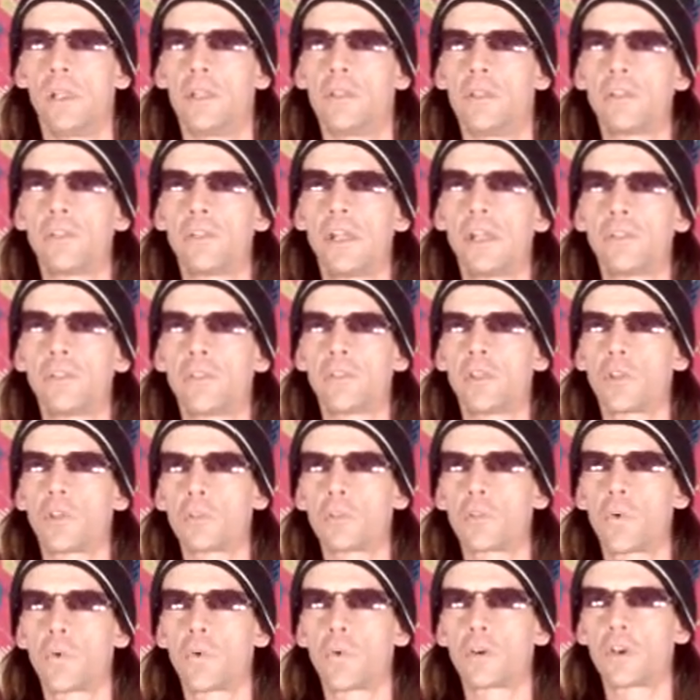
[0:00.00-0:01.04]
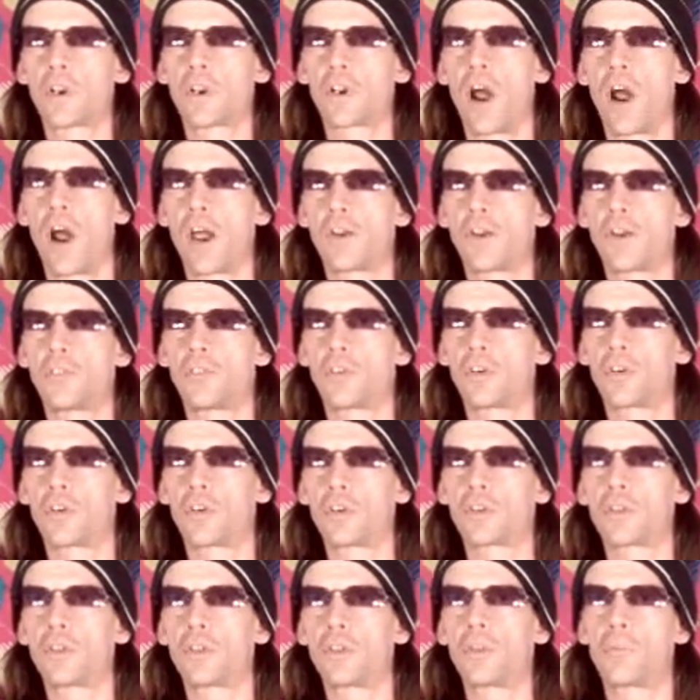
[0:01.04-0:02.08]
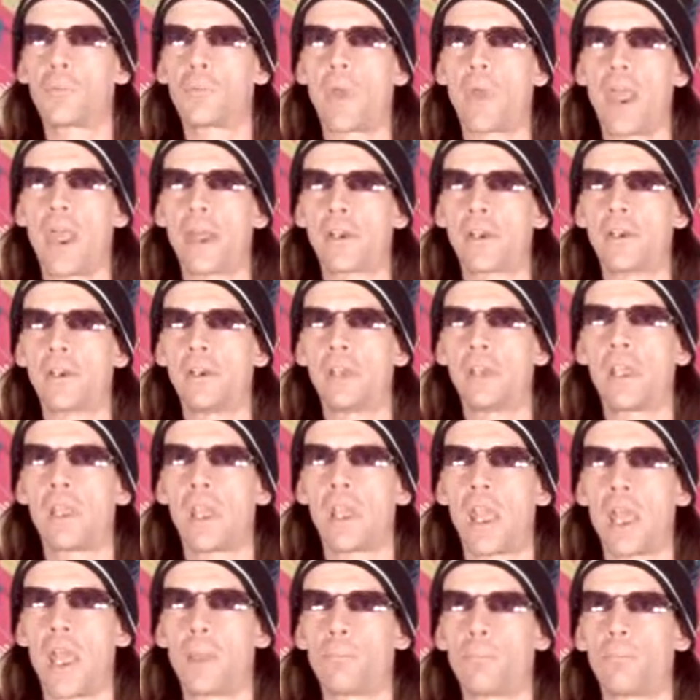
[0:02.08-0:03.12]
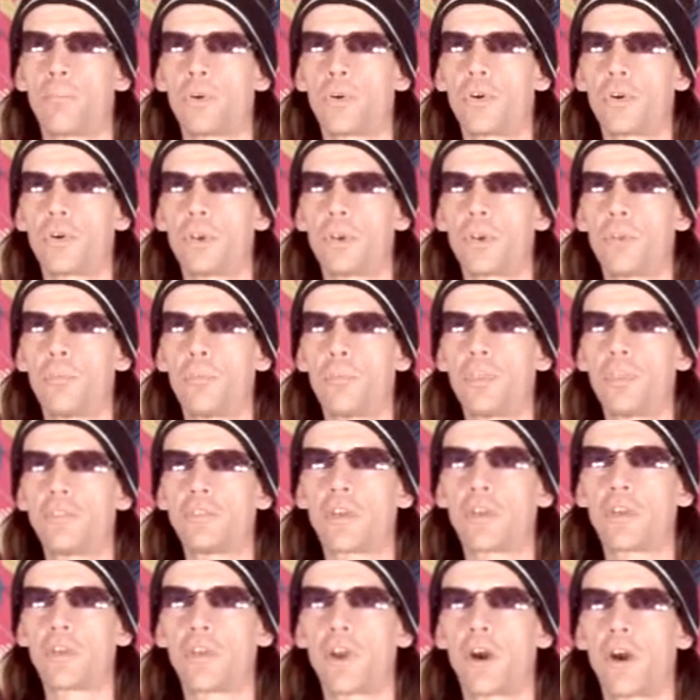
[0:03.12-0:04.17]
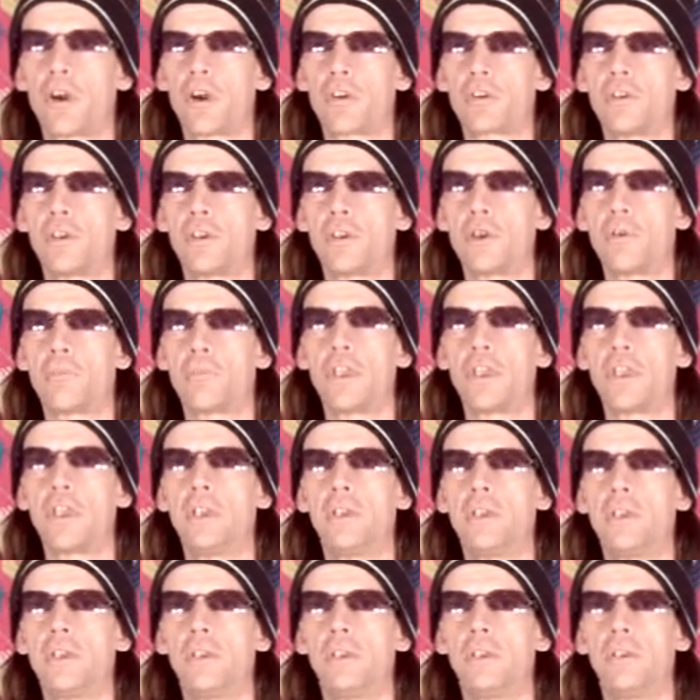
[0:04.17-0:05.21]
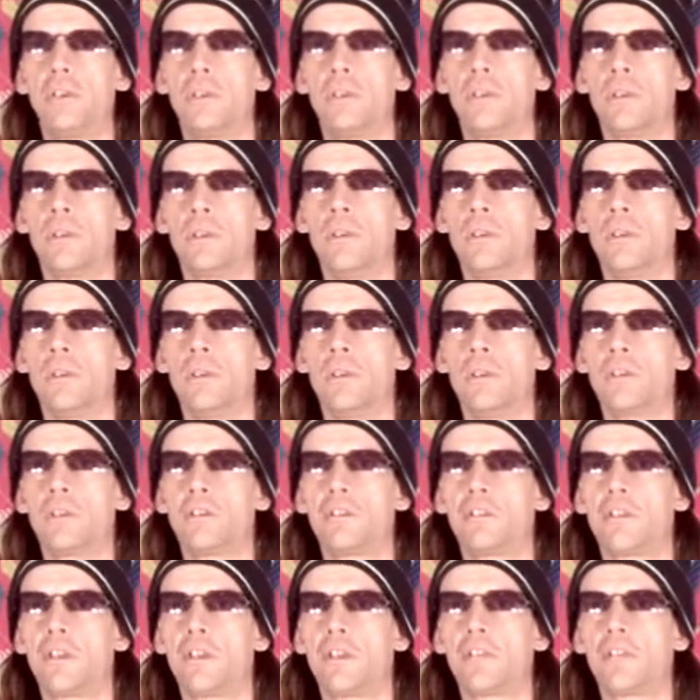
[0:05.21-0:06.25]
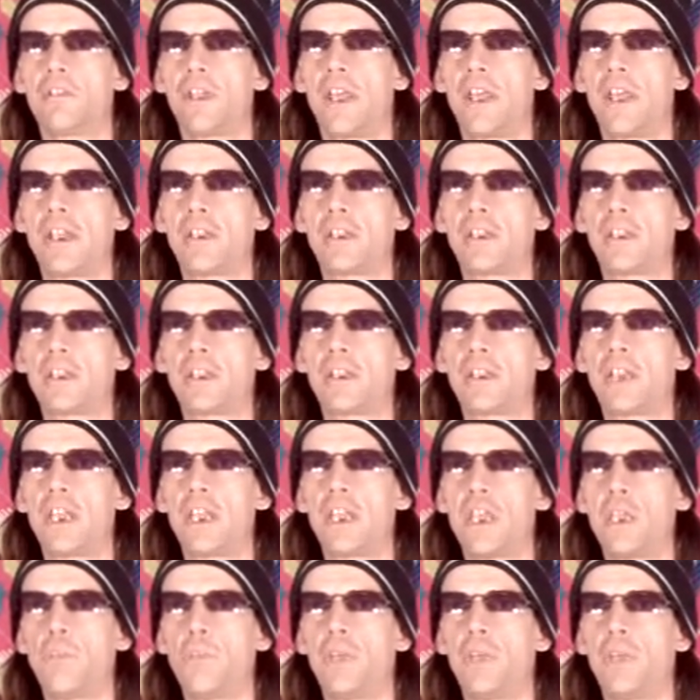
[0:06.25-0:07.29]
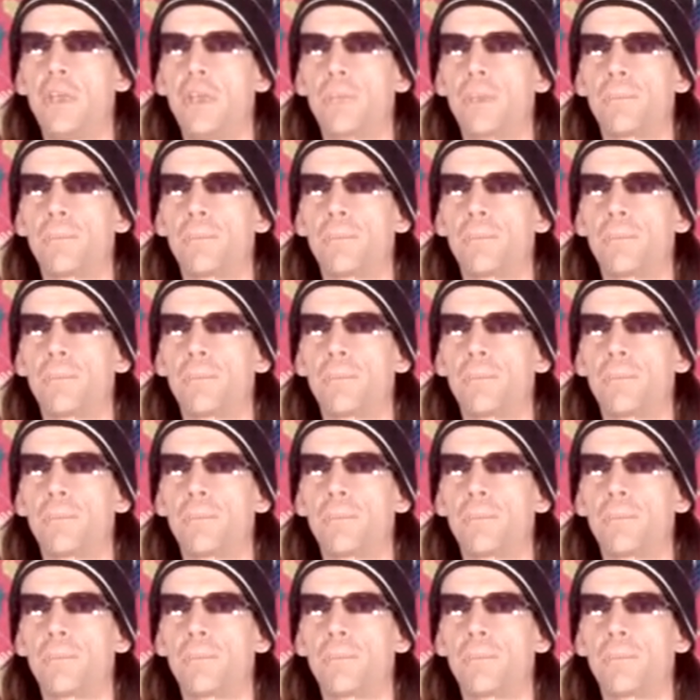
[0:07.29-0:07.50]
Then the Lord God took the man and put him in the Garden of Eden to tend and keep it.